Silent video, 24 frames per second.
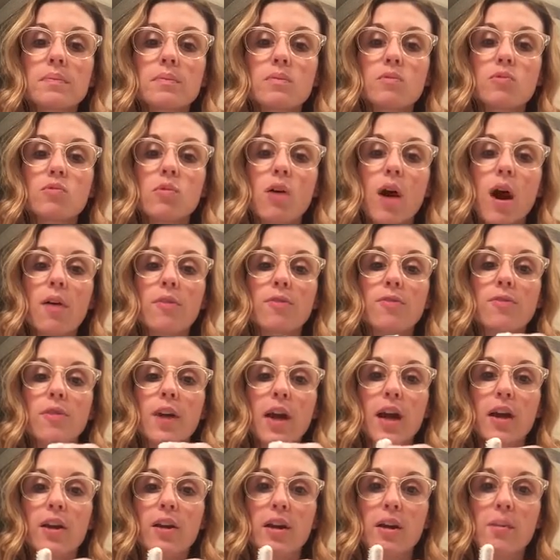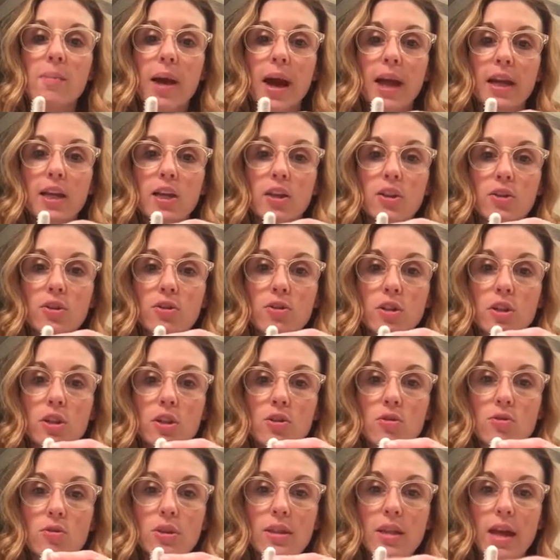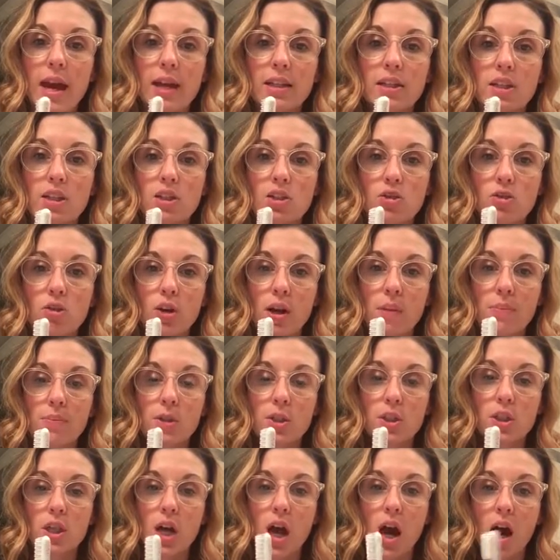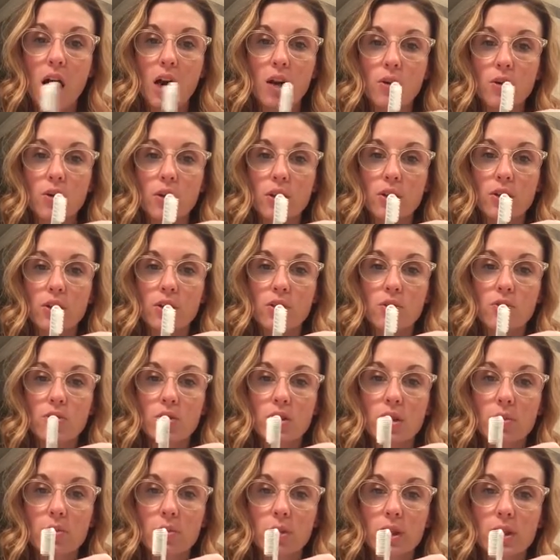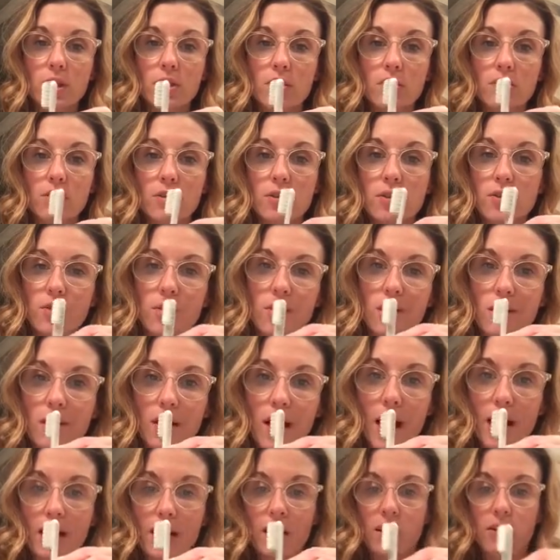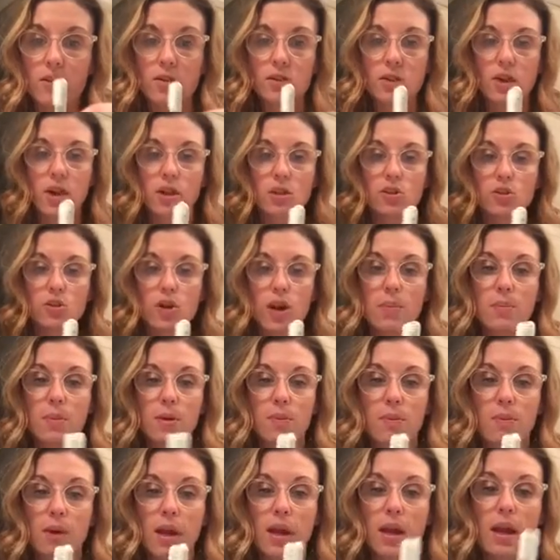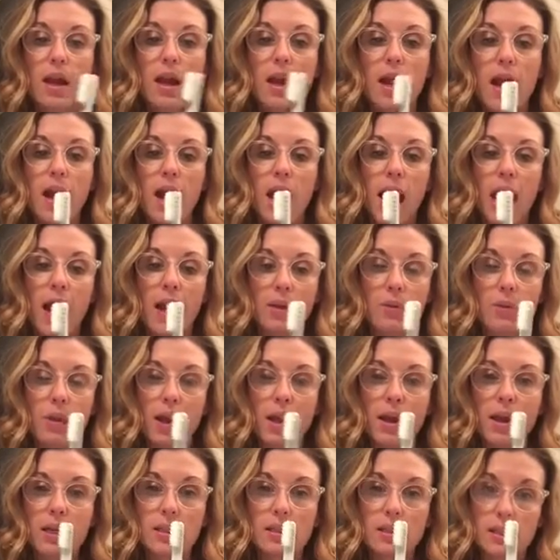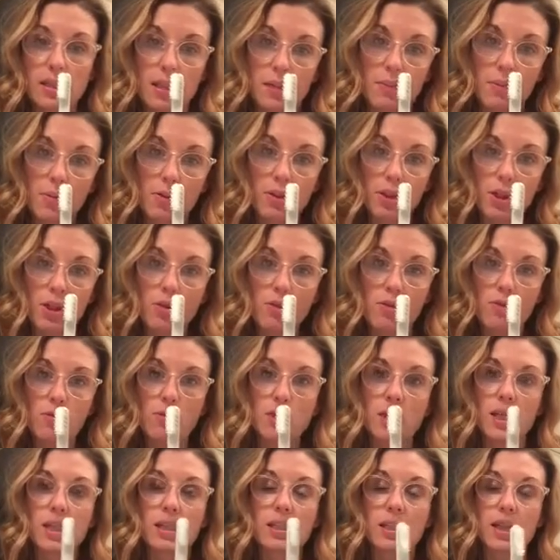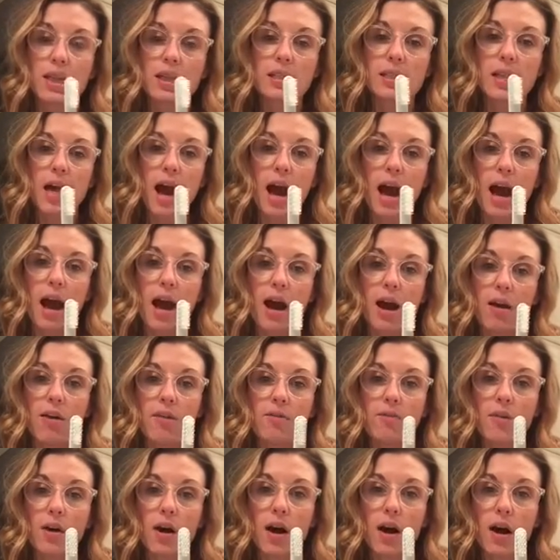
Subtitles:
rough area back here. You could use that to scrape your tongue, or you could use the bristles or any other tongue scraper. But anyway, it's simple to use. It does have,